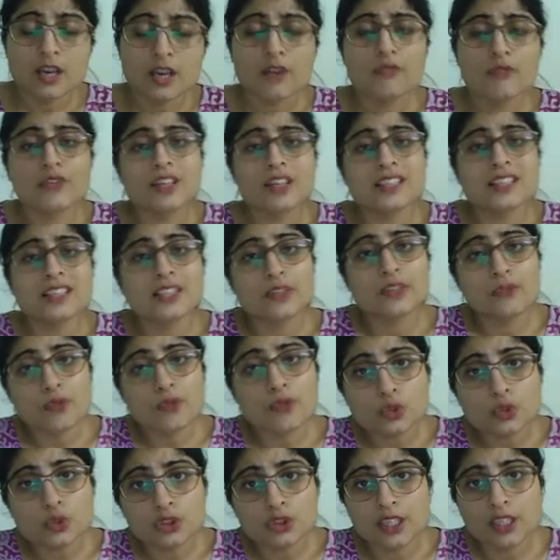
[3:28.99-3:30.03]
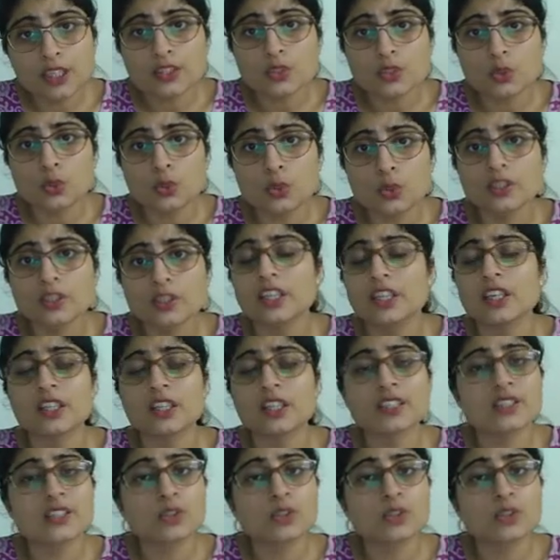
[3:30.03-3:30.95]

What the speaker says: Friends, if you think so, then it is